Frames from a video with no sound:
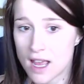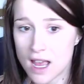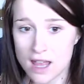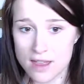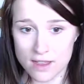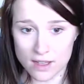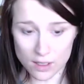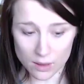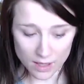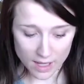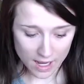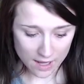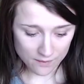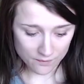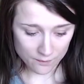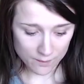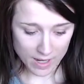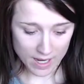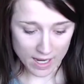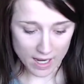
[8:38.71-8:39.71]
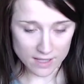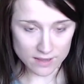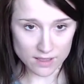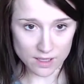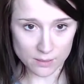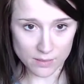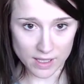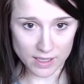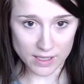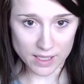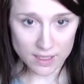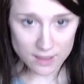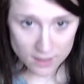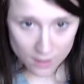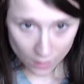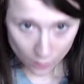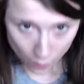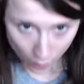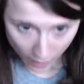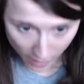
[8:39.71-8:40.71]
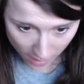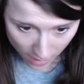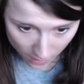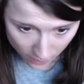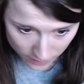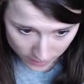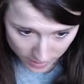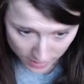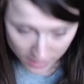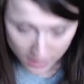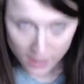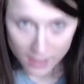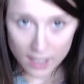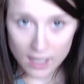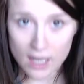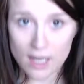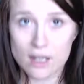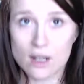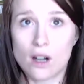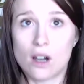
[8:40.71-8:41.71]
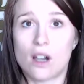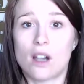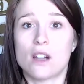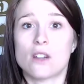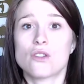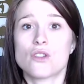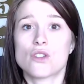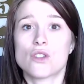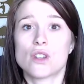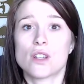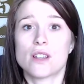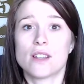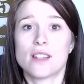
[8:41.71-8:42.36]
Then I'll have my hands on my knees and round and arch.